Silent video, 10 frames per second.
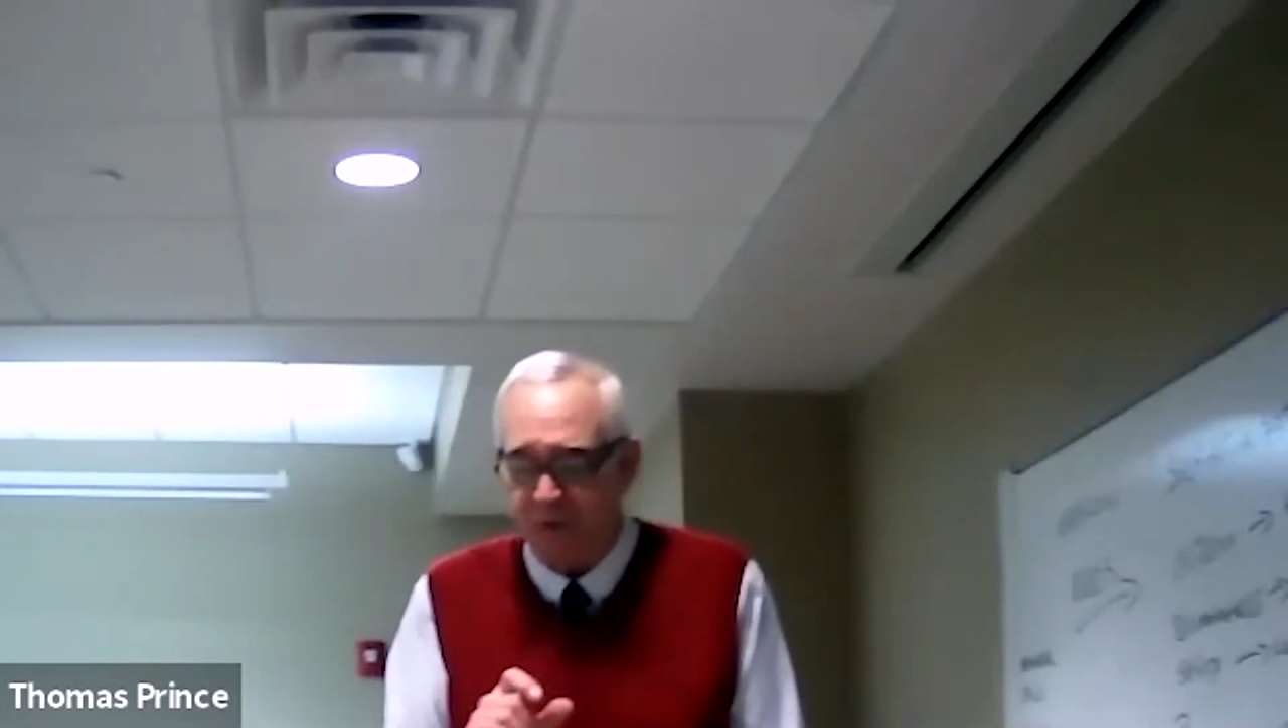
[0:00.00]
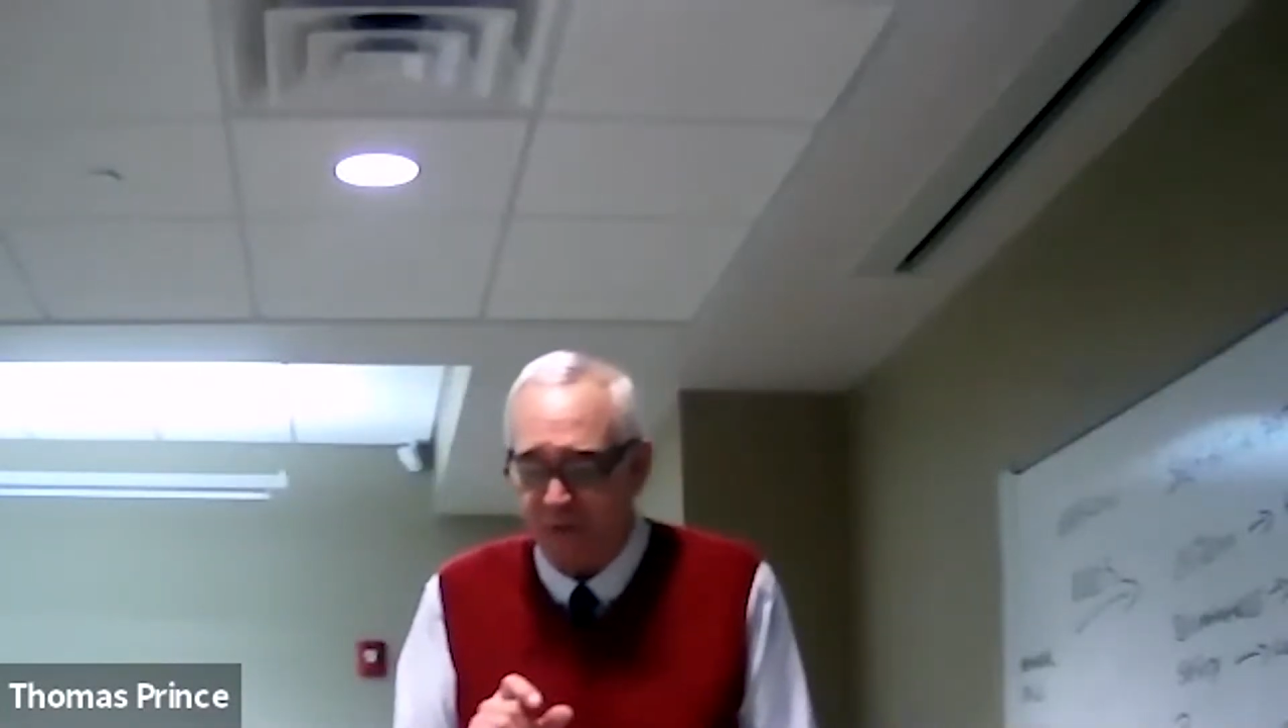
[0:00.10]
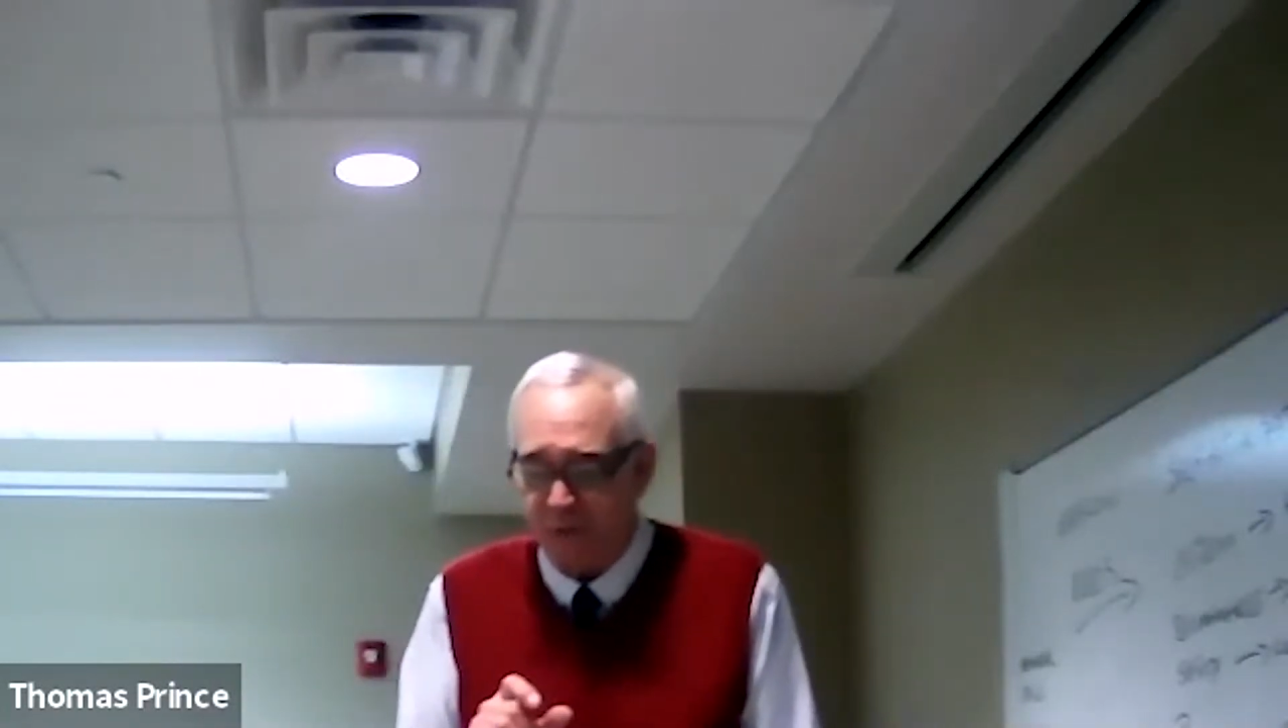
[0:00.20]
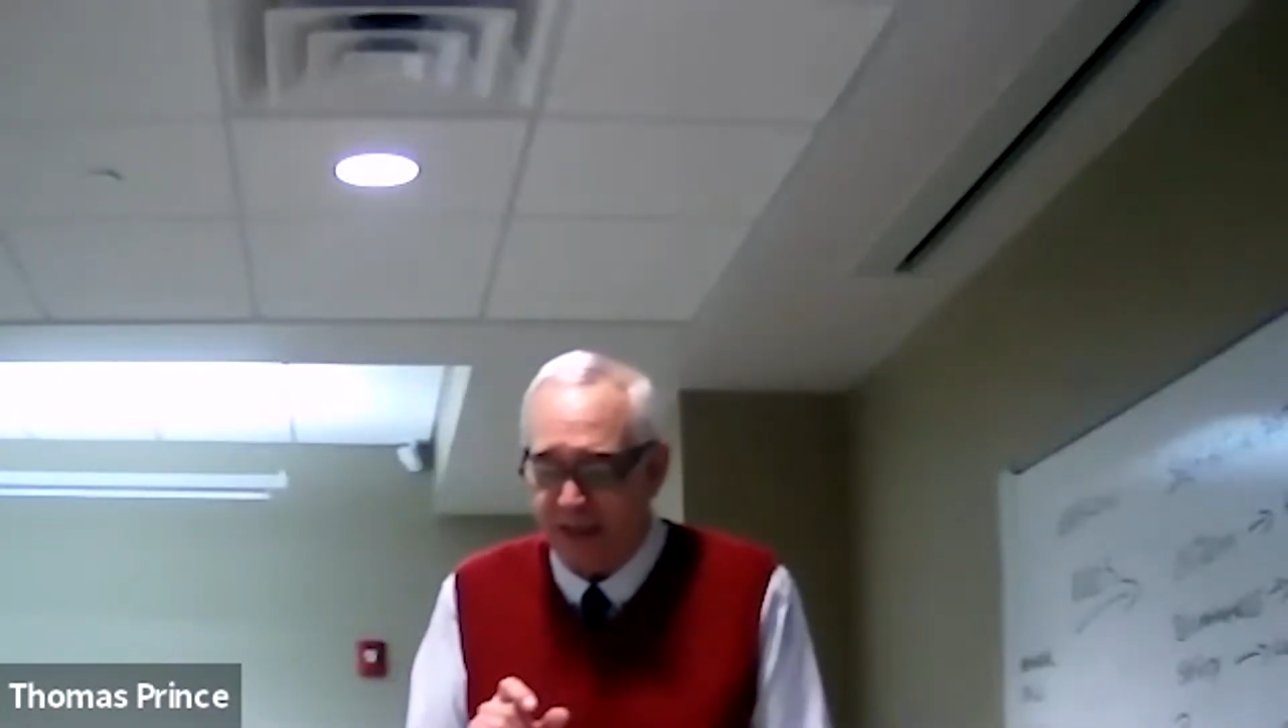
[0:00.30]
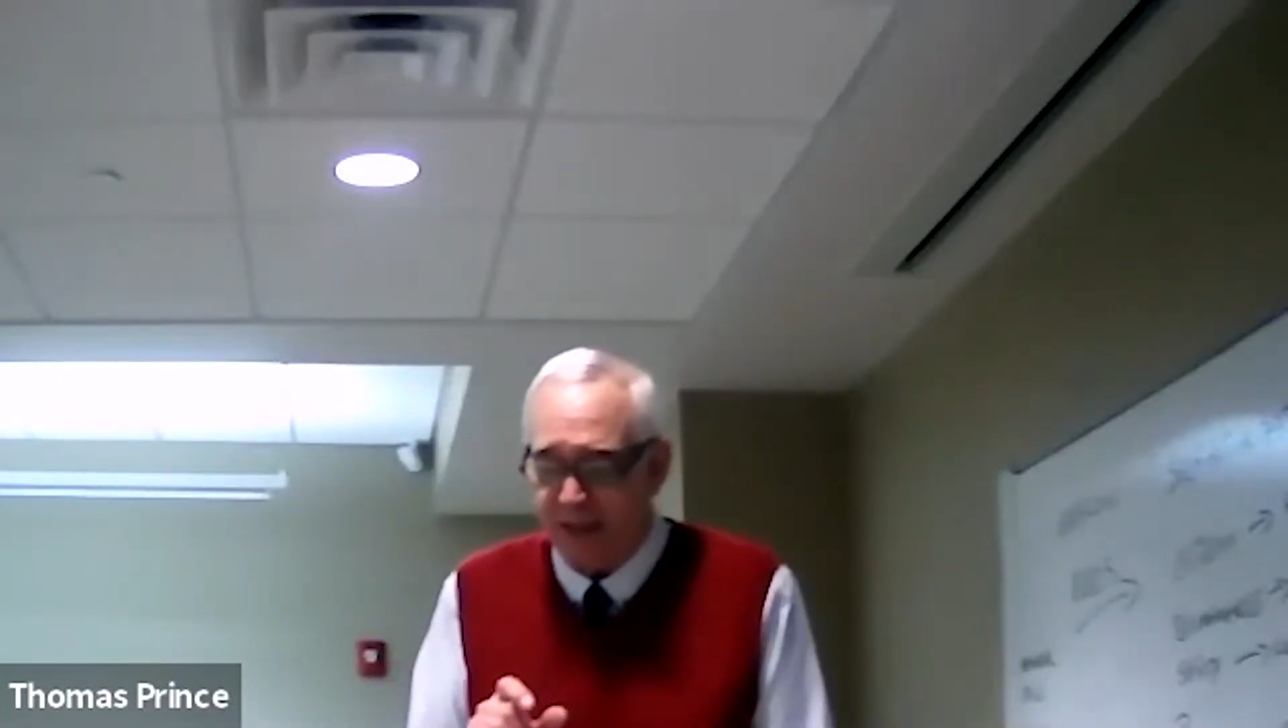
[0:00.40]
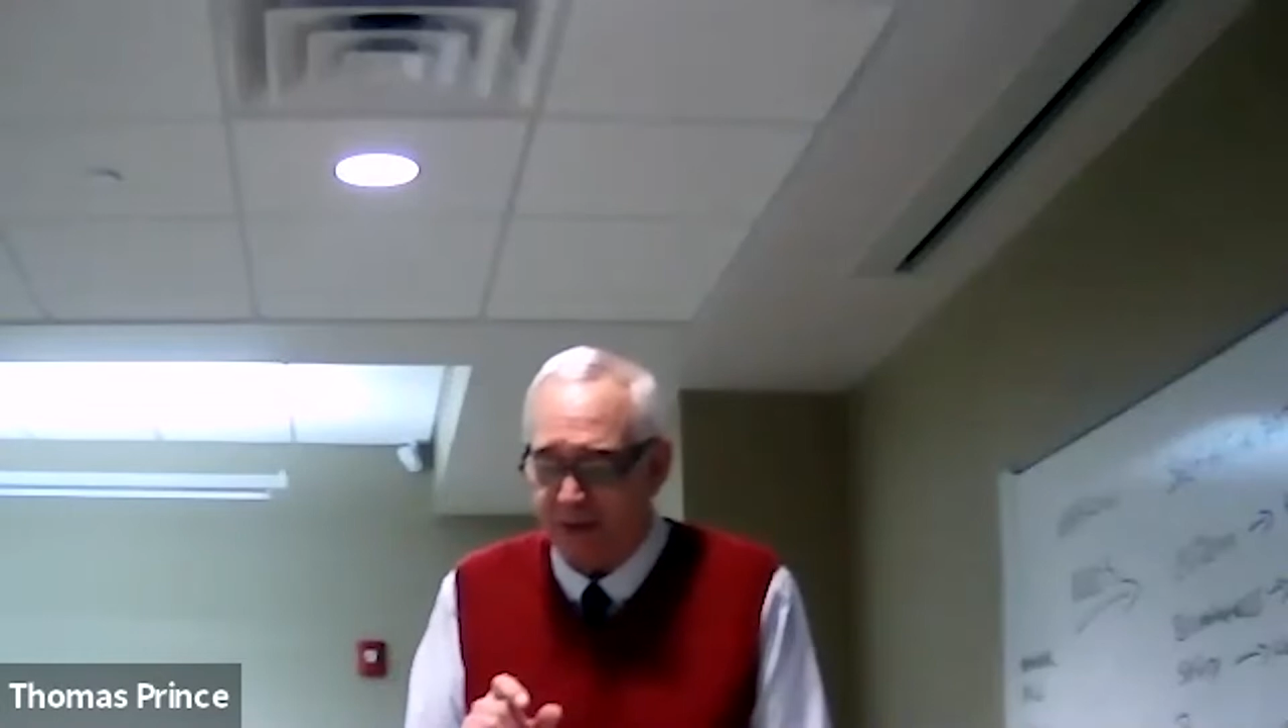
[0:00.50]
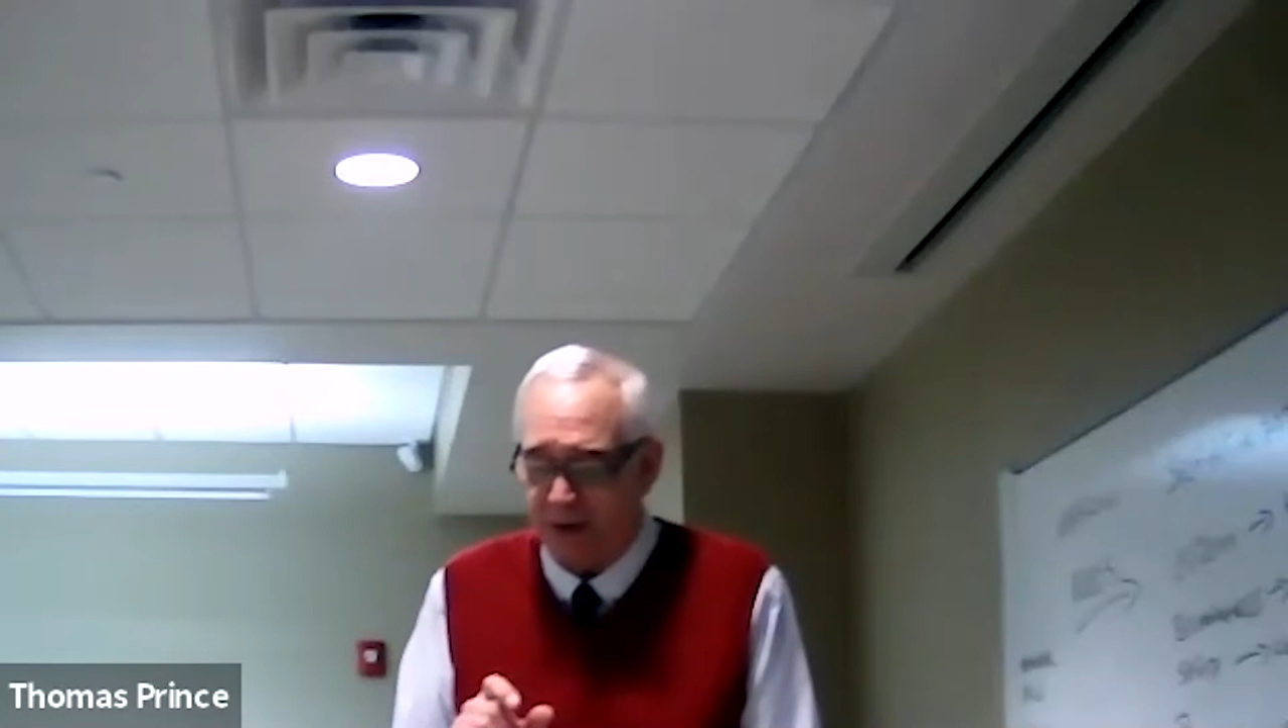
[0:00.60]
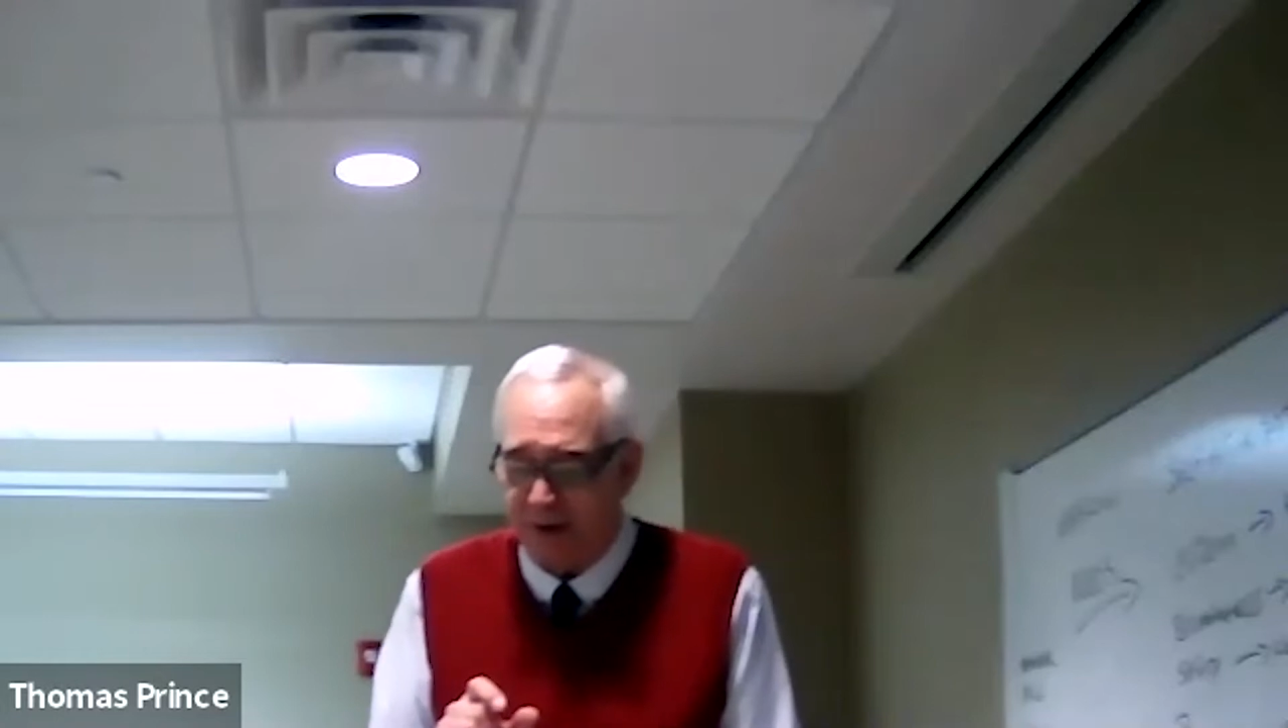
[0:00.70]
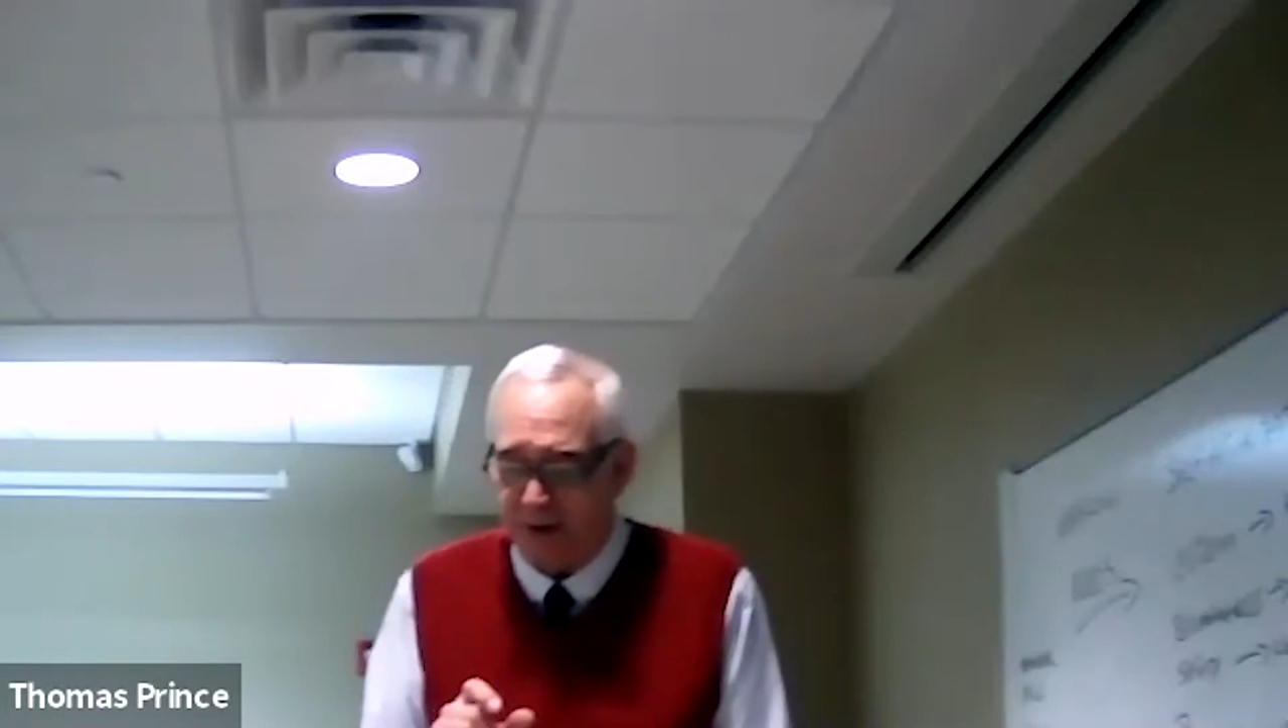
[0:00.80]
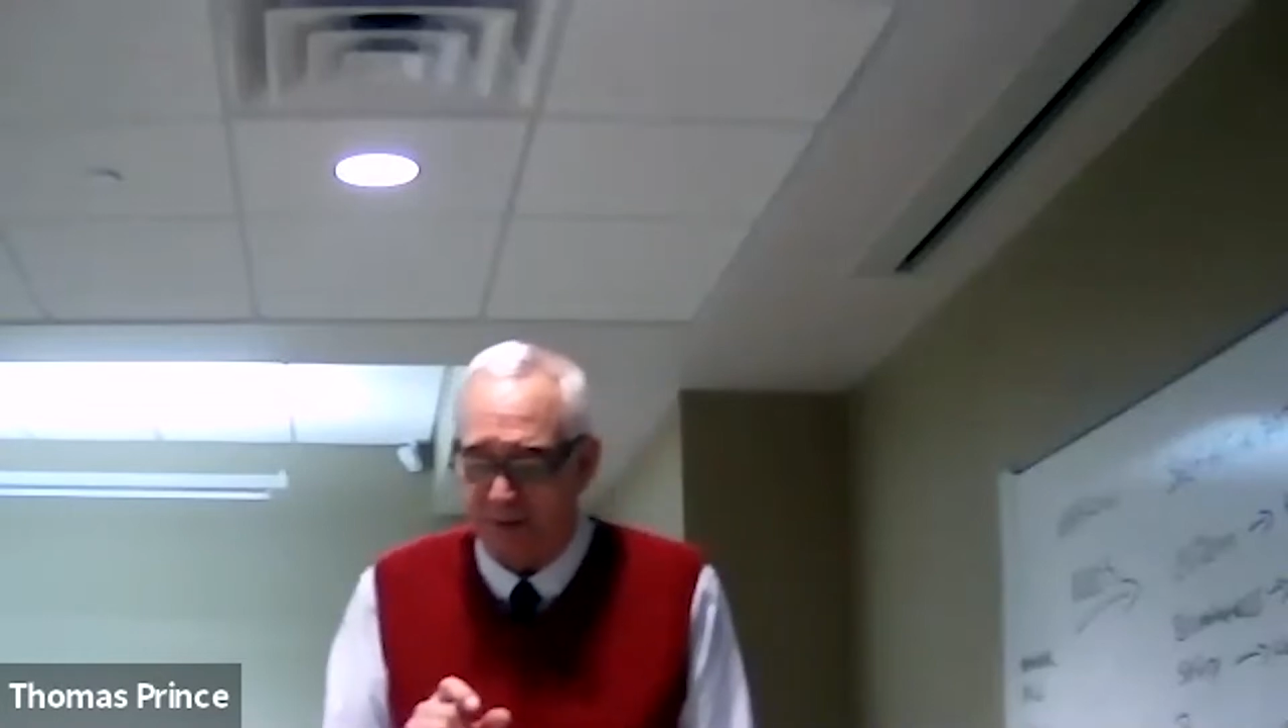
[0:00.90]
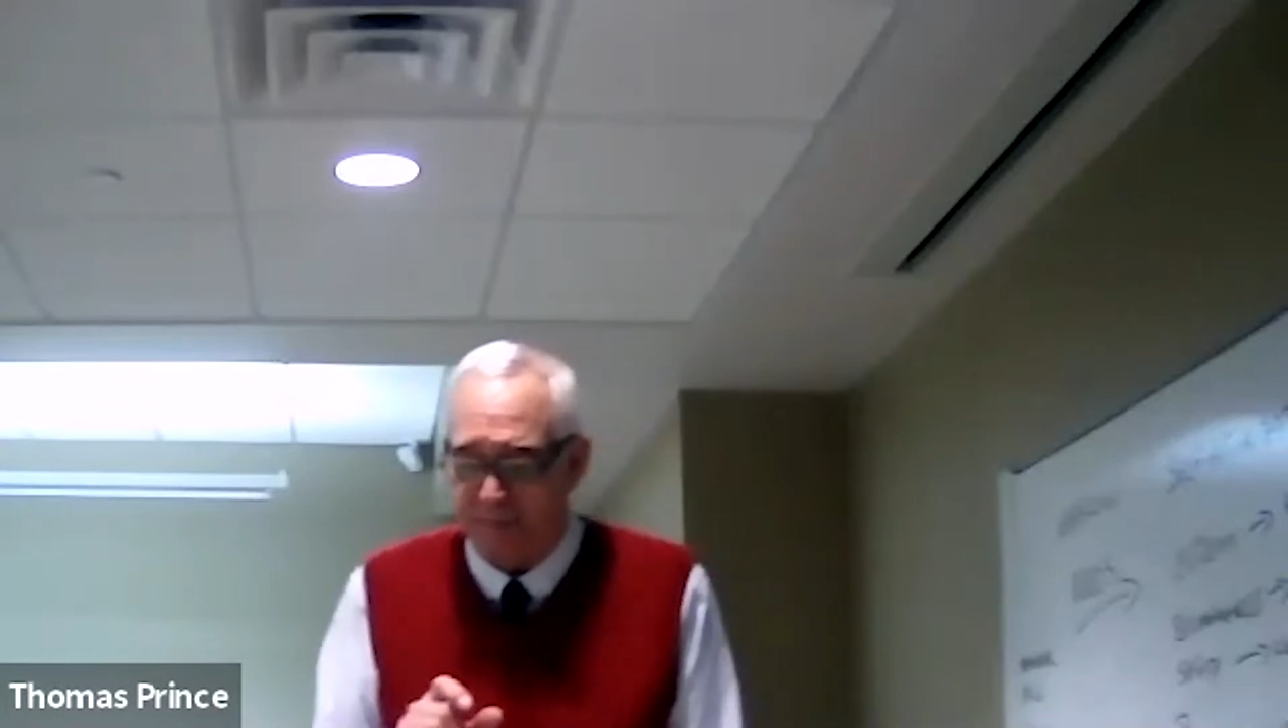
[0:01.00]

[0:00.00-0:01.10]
as we get started.